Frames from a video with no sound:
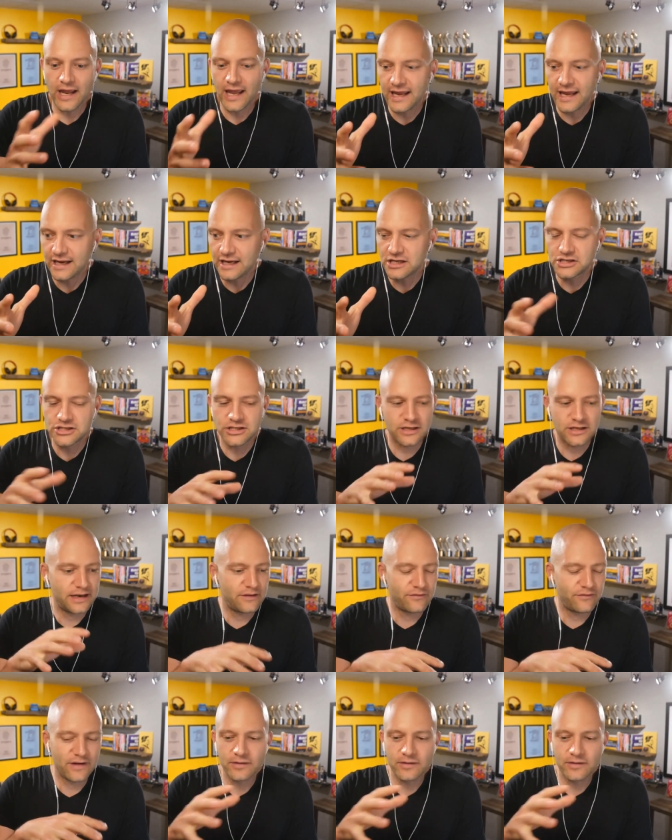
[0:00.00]
age and
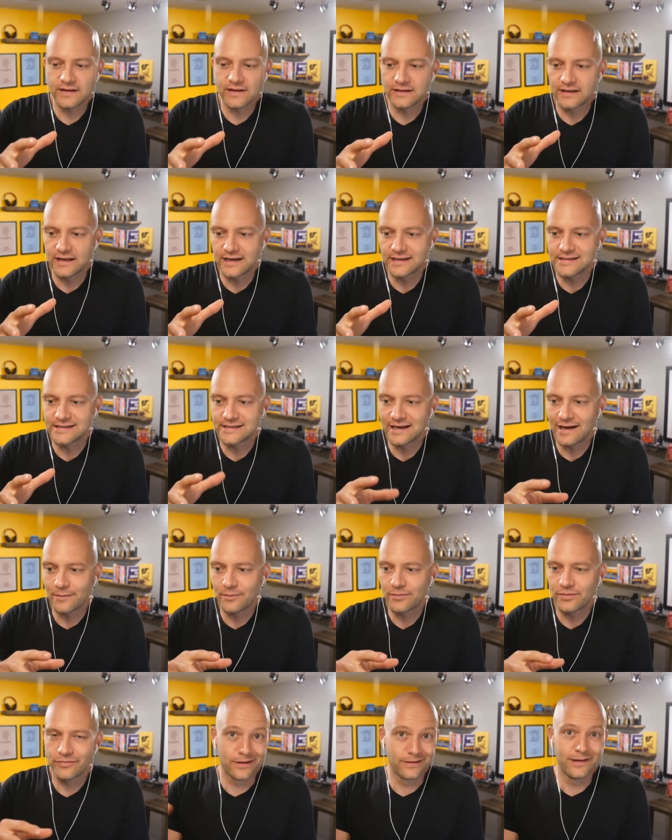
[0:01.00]
if everything lines
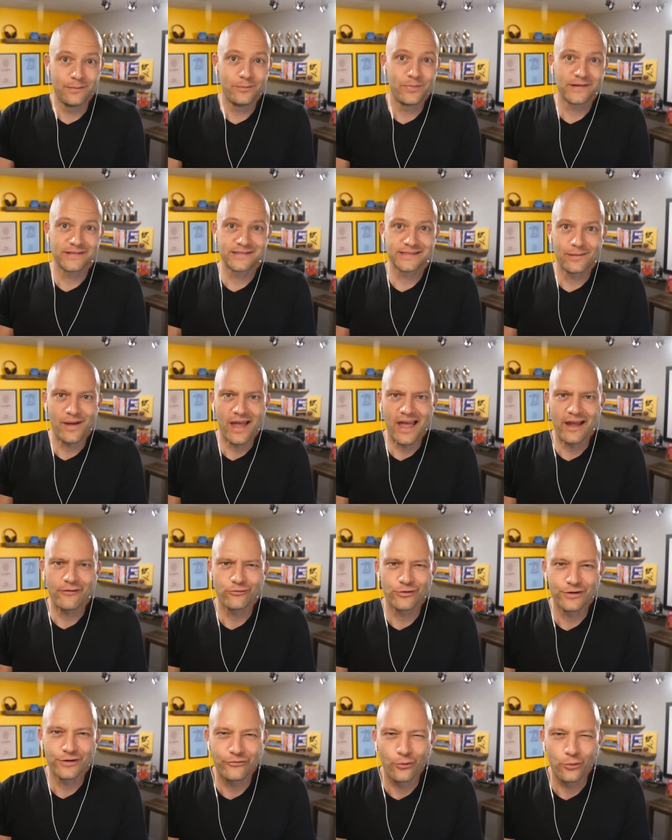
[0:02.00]
up the olympics come
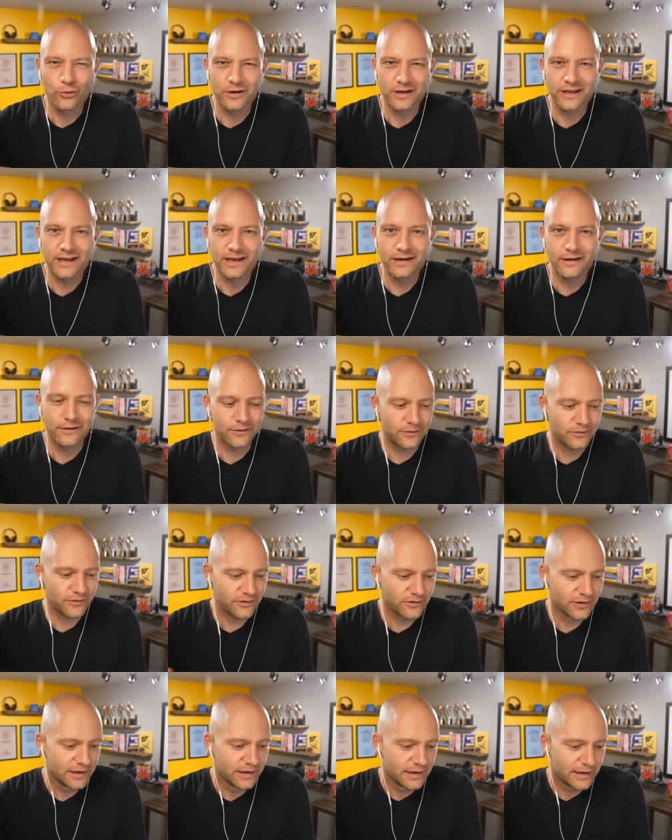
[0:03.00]
every four
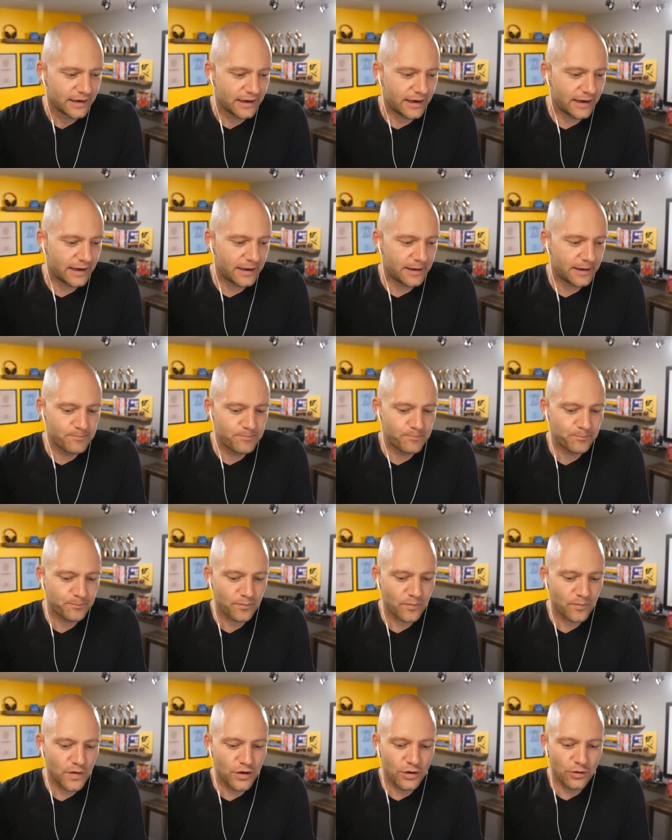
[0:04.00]
years um,
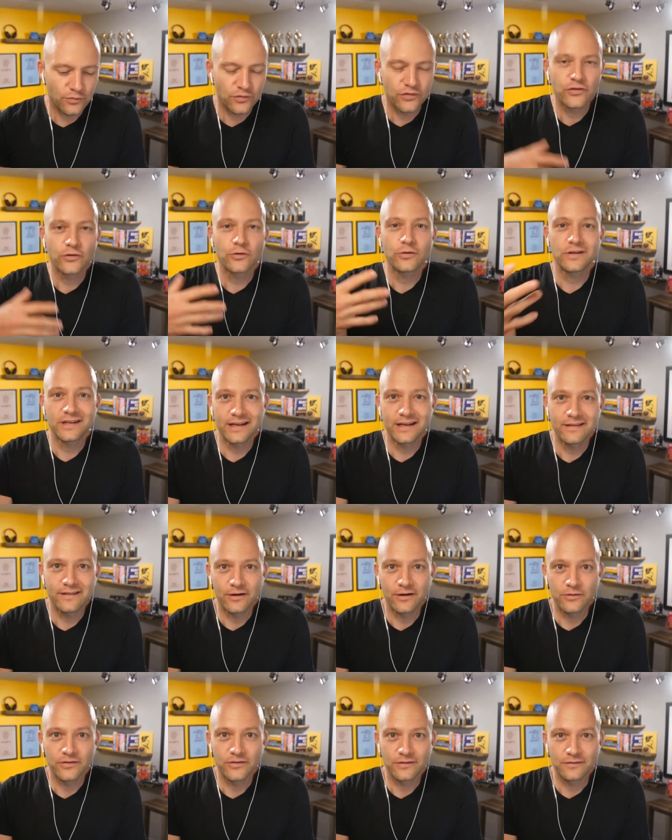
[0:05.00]
you know certainly
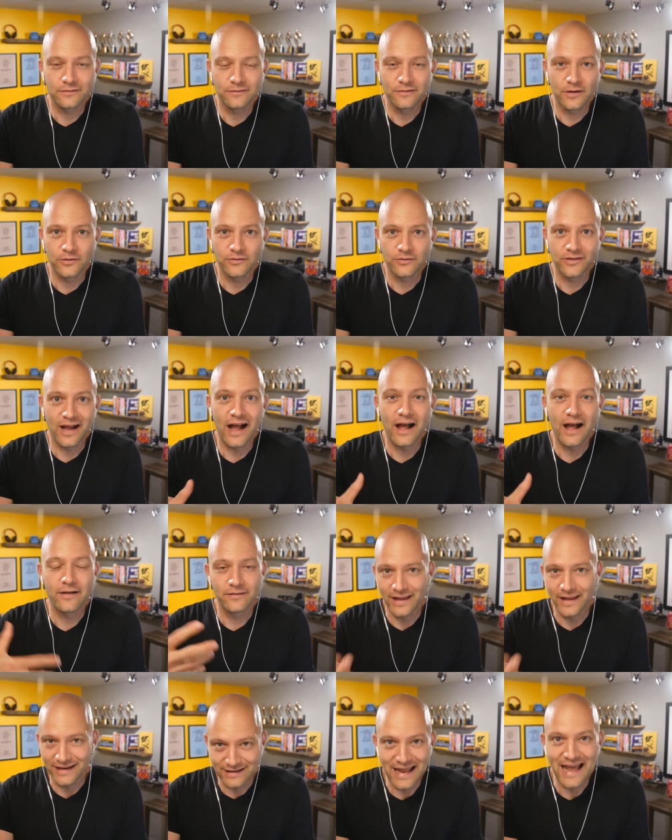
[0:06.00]
there's there's uh,
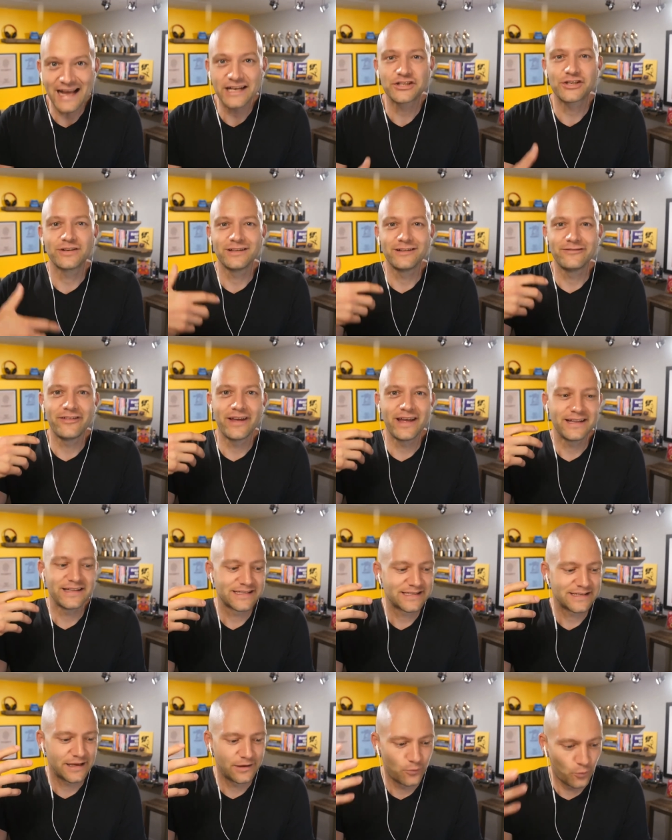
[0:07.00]
like national
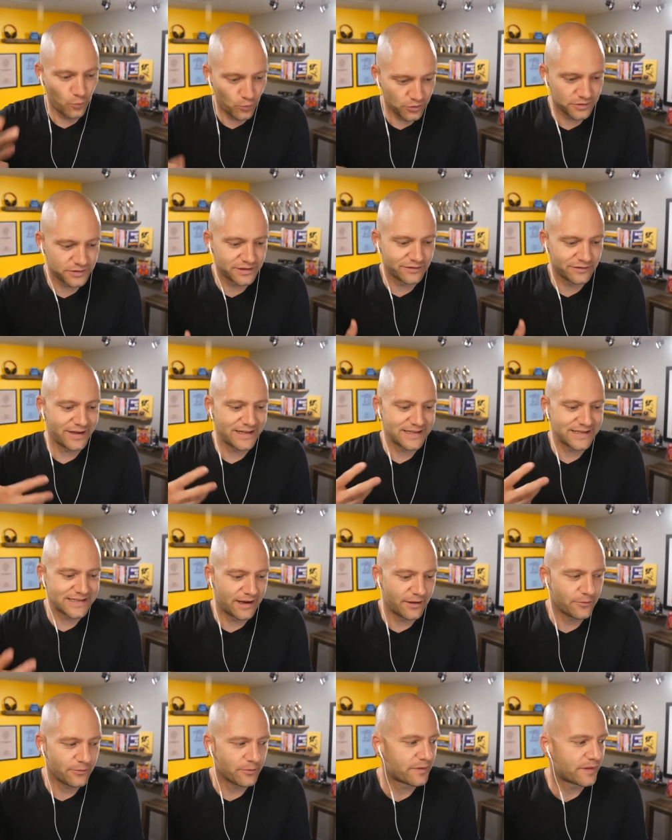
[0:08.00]
events and world events
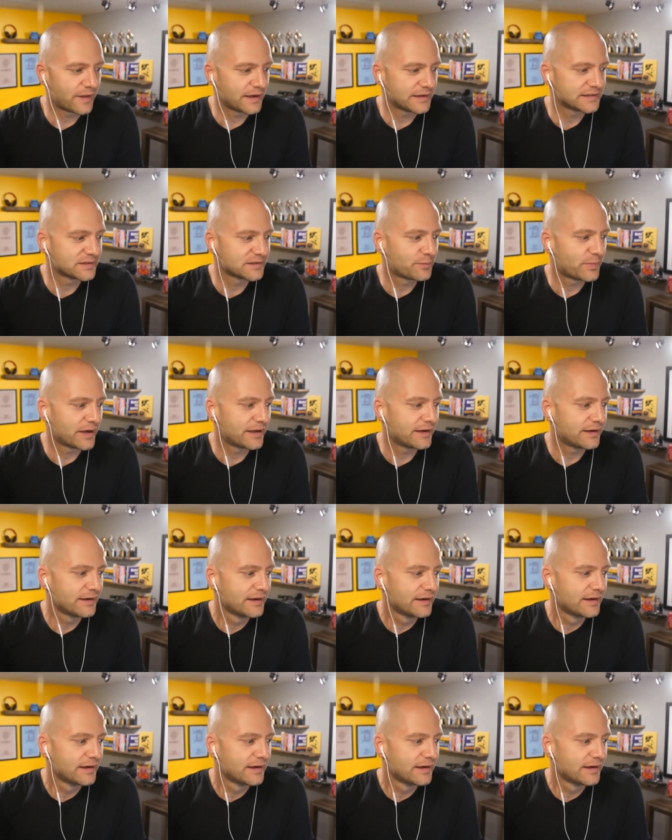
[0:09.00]
and other things but